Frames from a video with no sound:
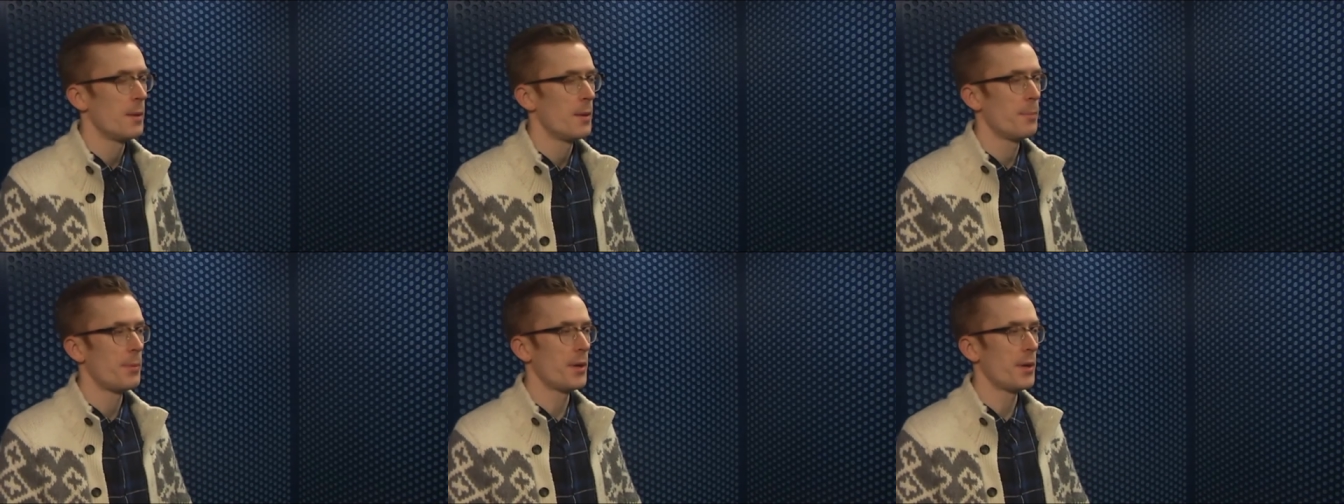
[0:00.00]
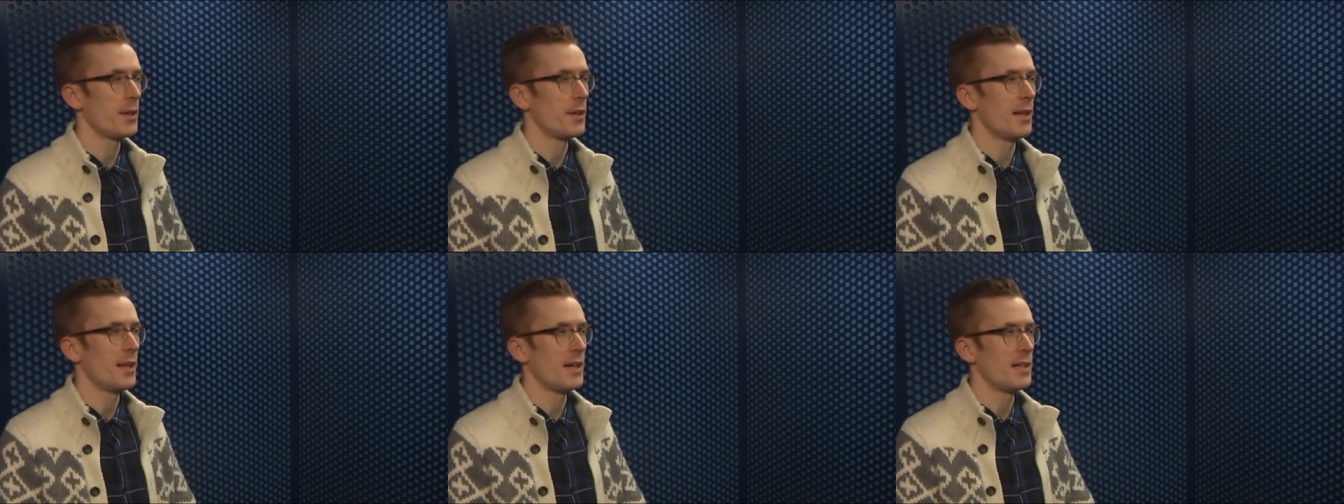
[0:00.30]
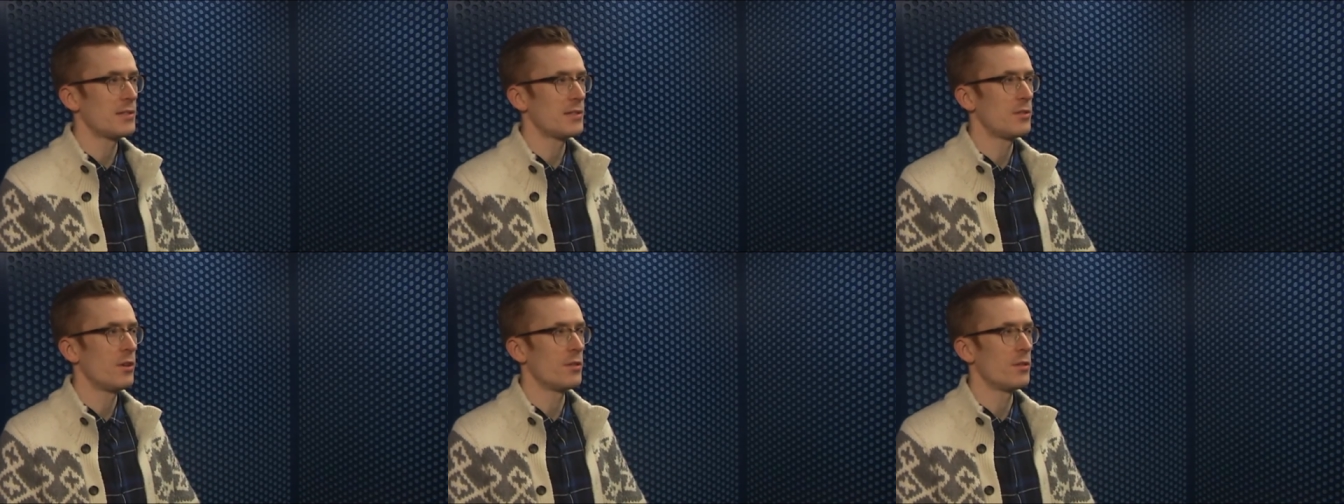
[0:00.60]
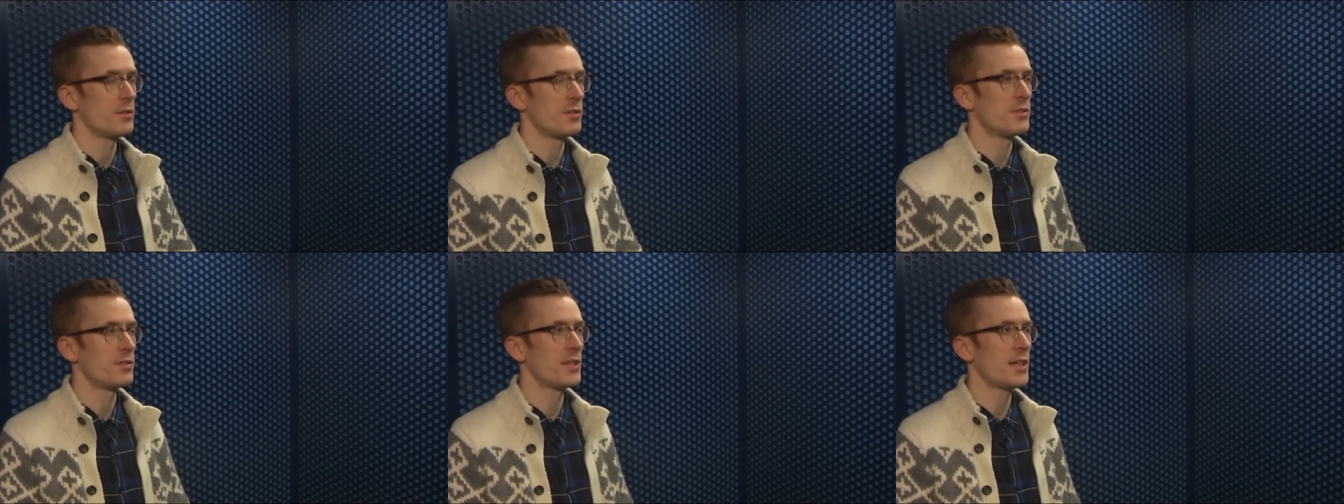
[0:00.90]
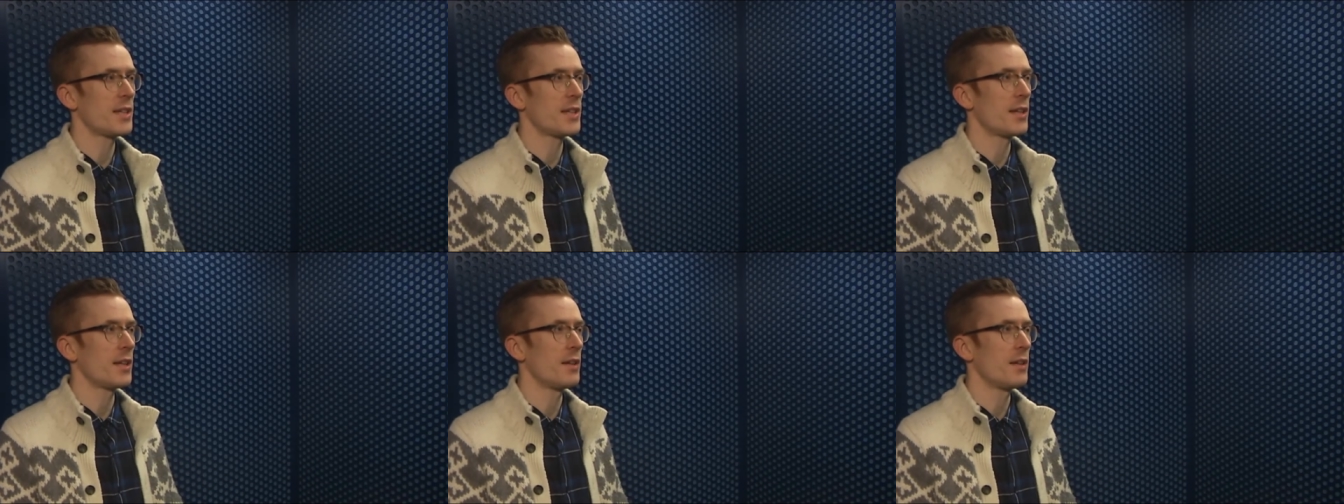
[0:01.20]
But that's not to
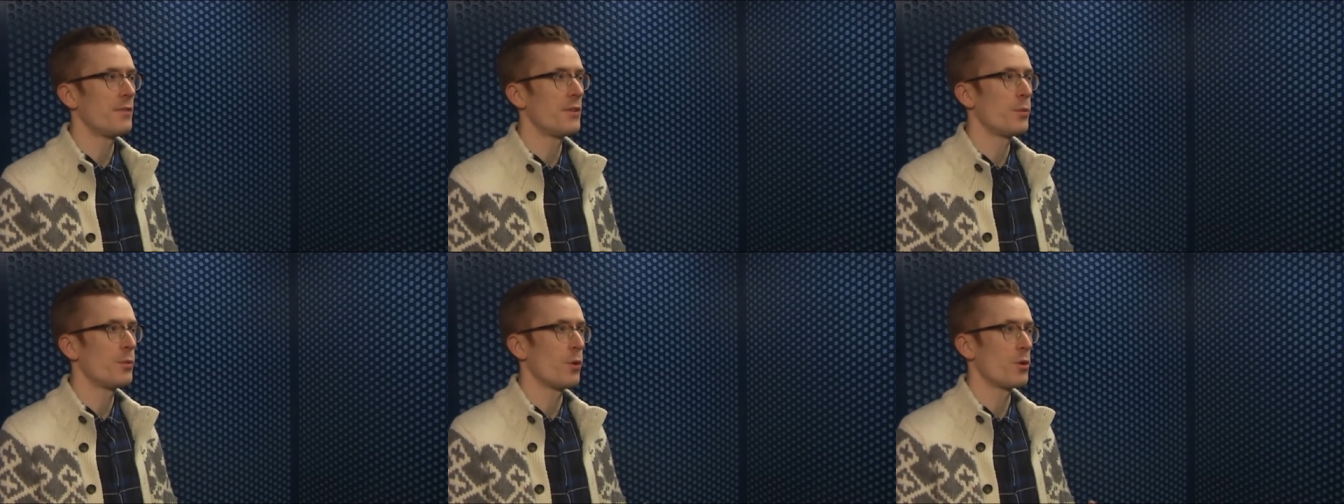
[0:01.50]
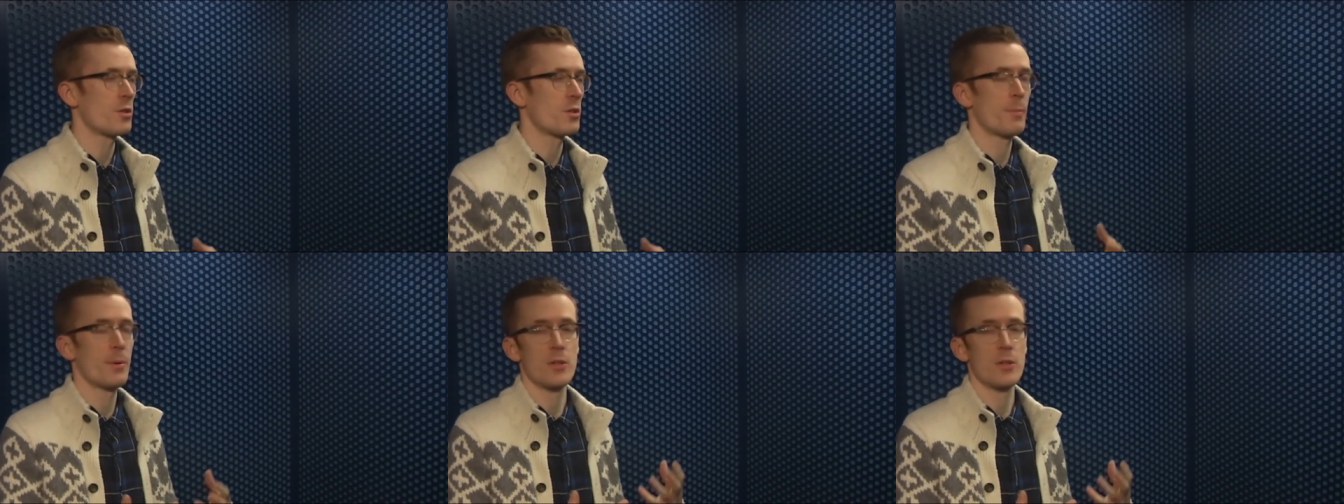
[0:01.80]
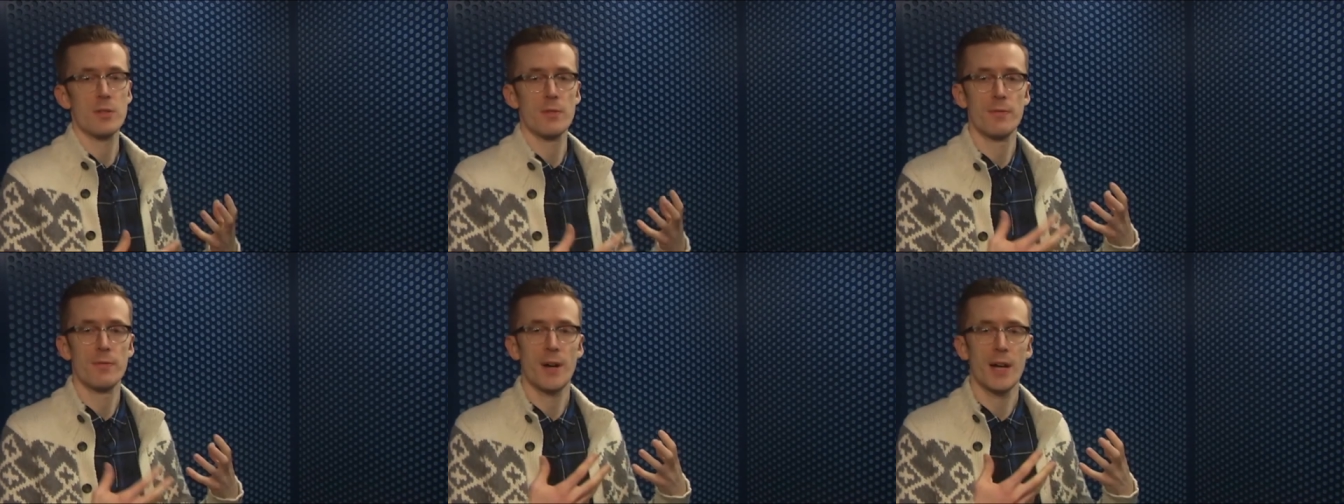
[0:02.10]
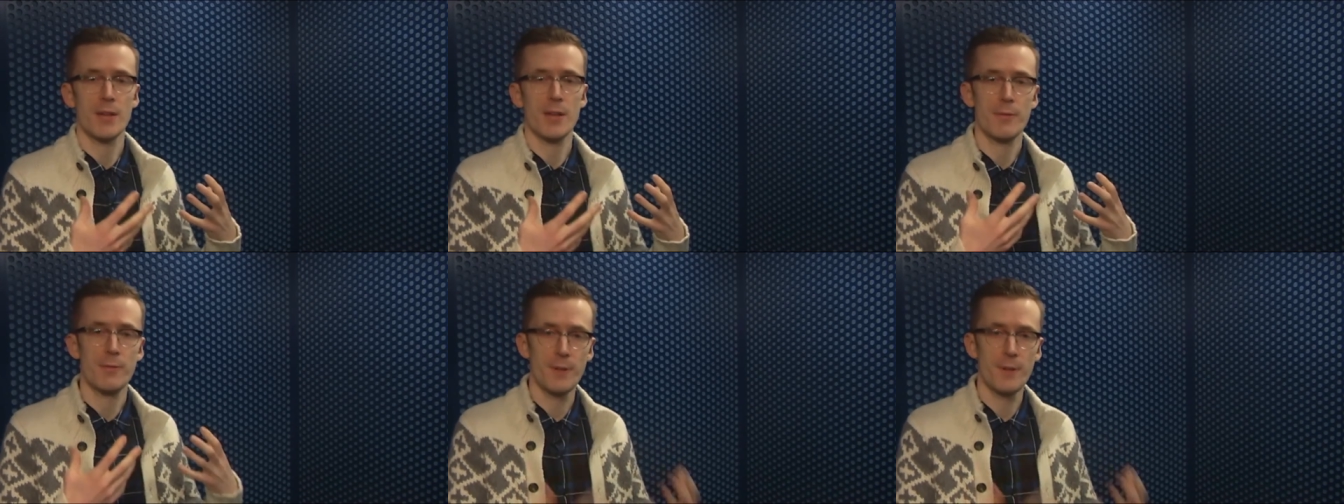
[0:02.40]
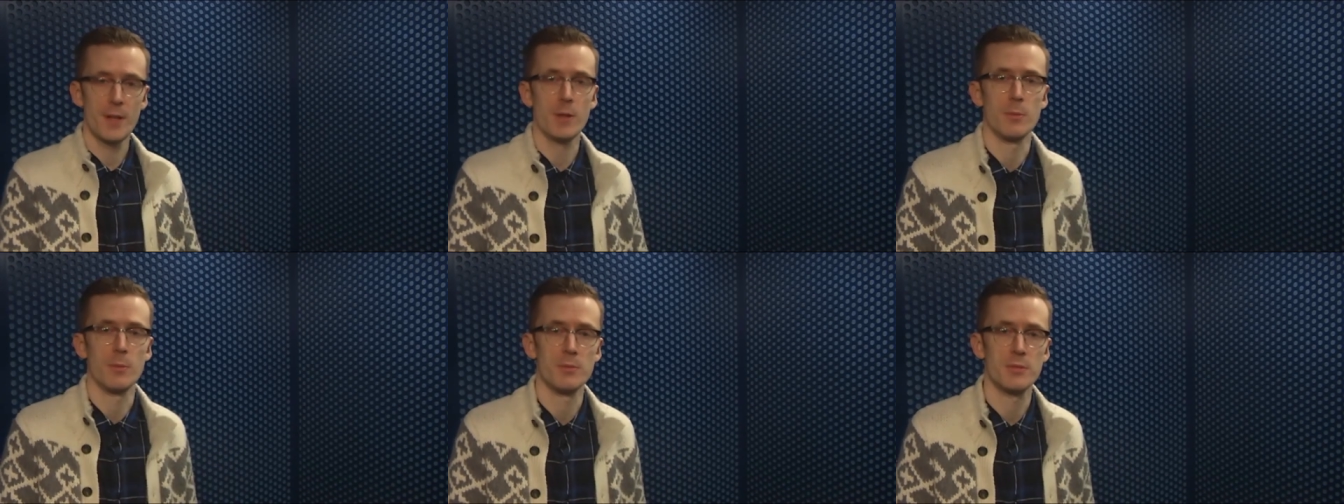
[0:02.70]
say that if they watch a bunch of violent
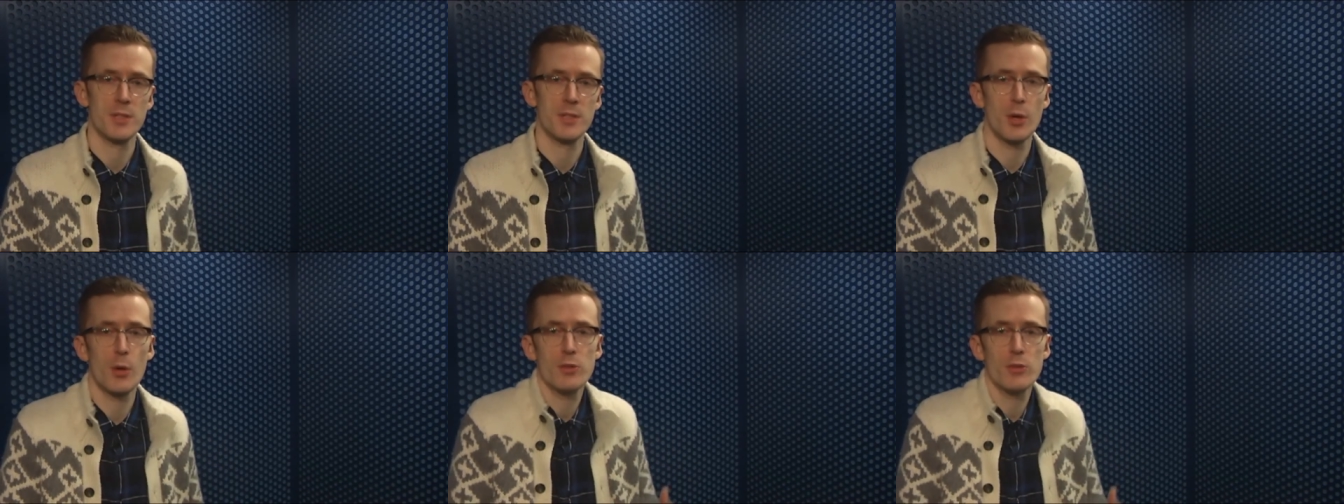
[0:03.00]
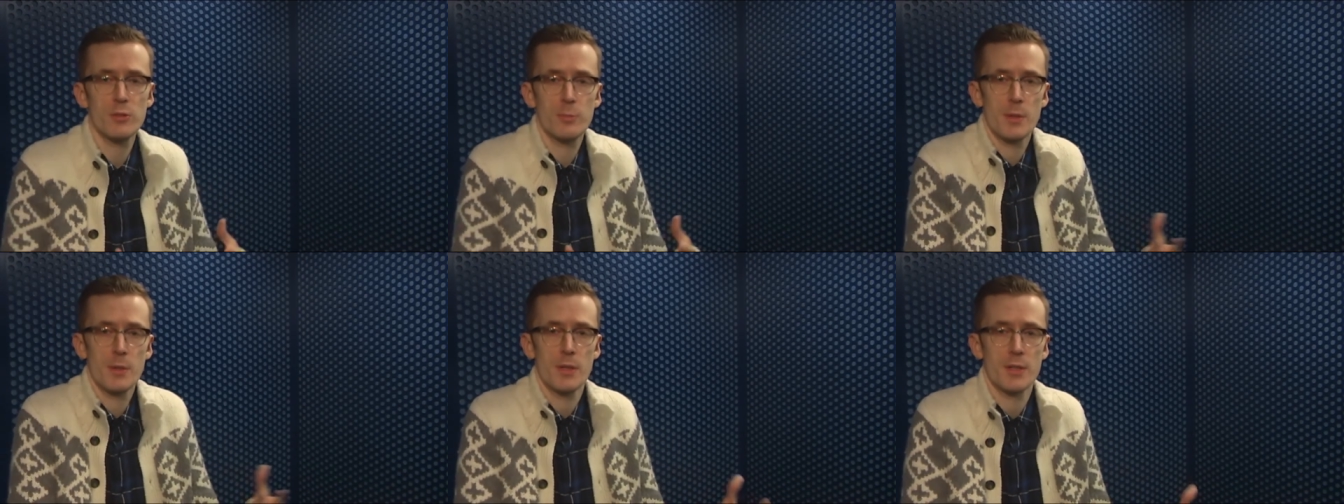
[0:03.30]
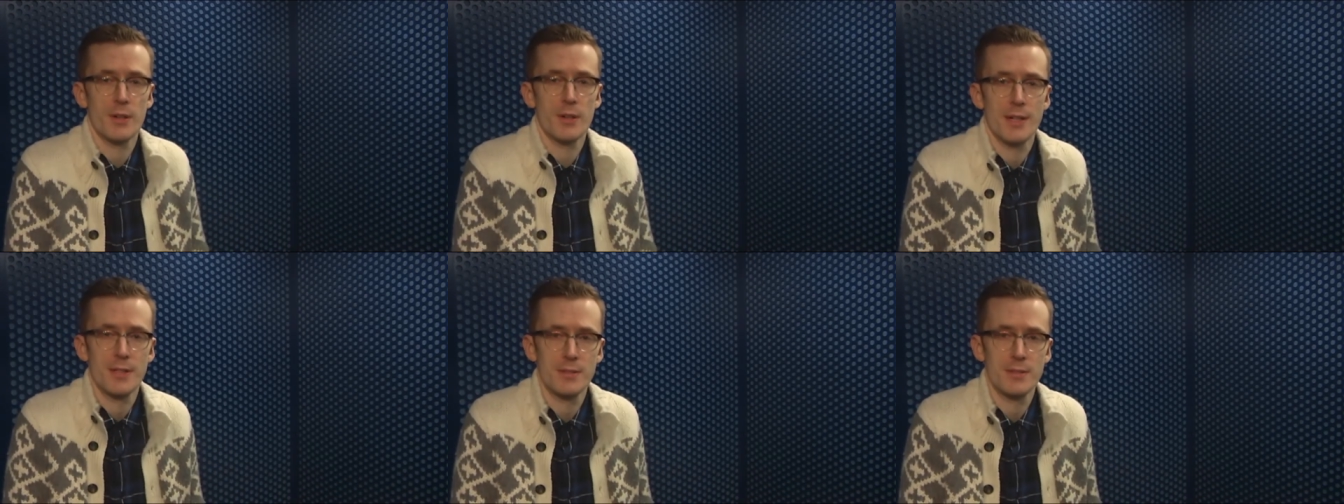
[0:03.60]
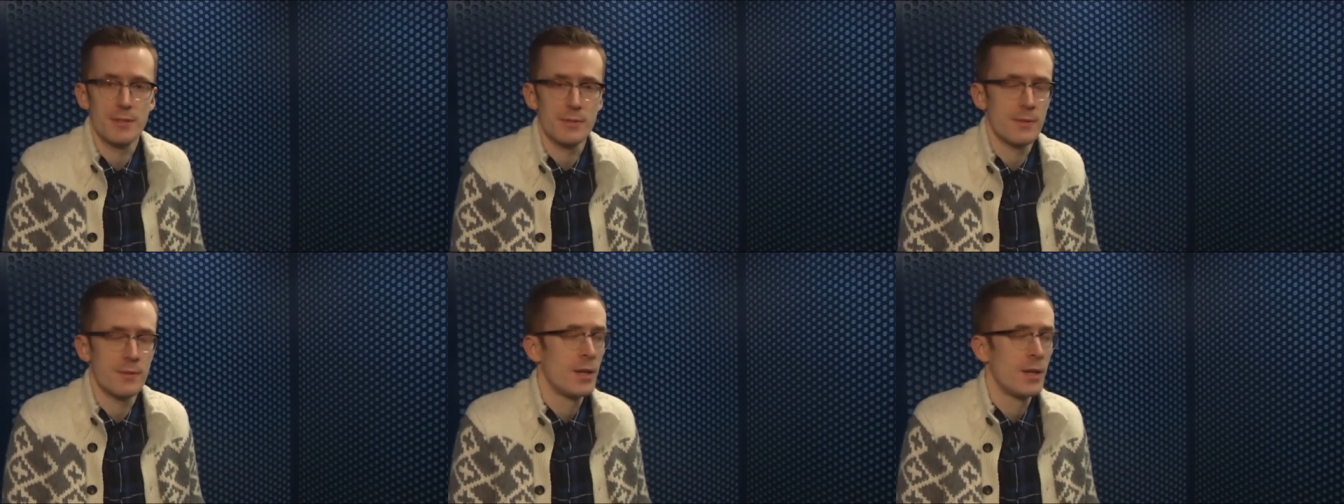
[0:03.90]
films, they'd also be aggressive.